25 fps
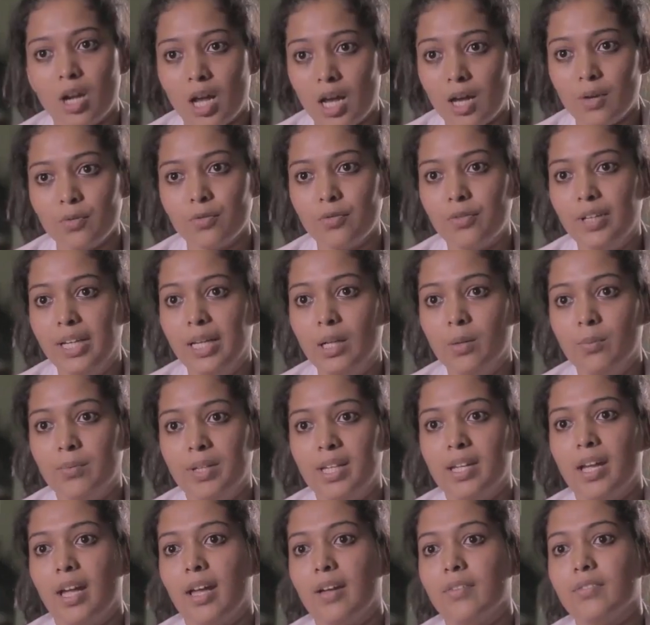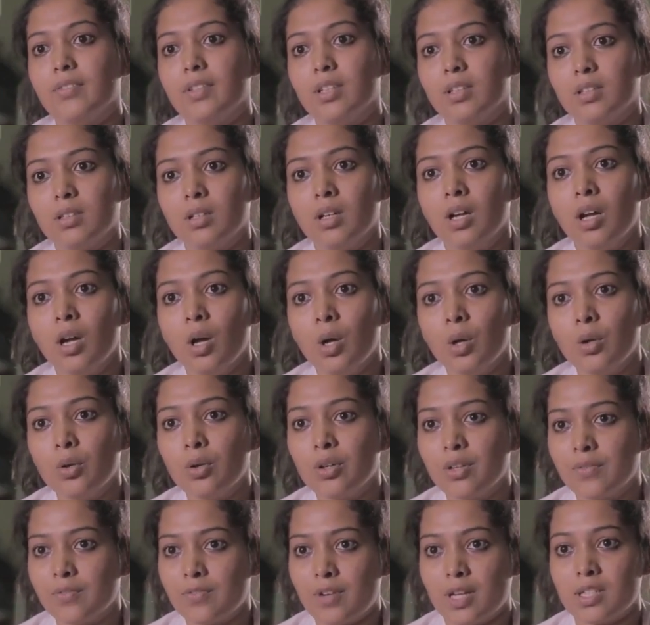our field, we have the
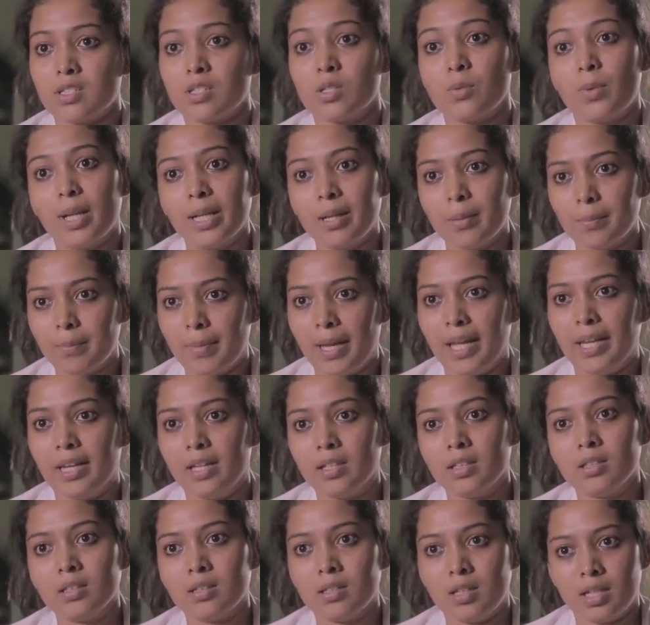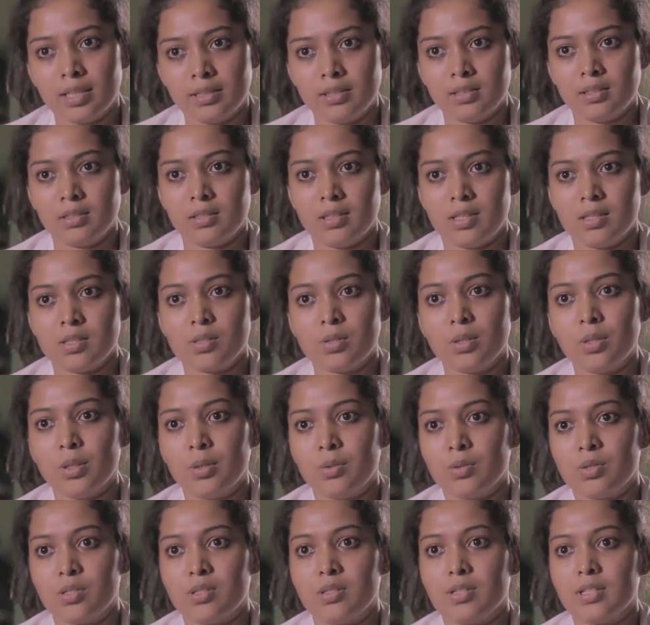good infrastructure while comparing the other
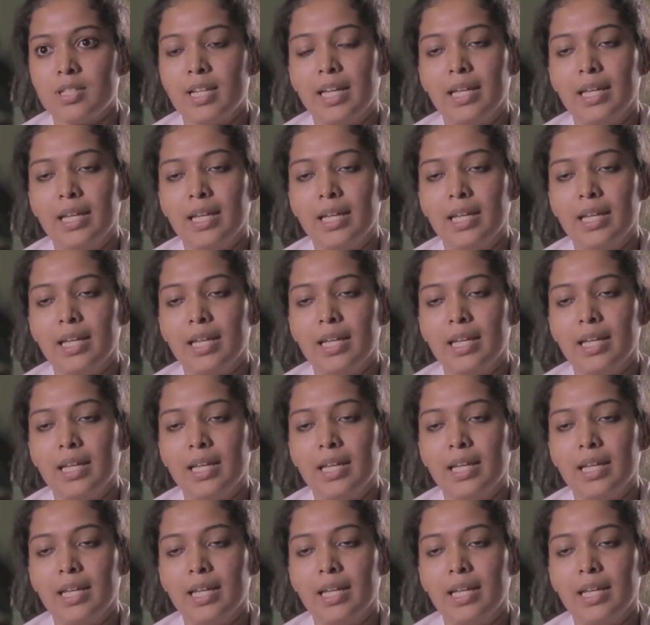institutions.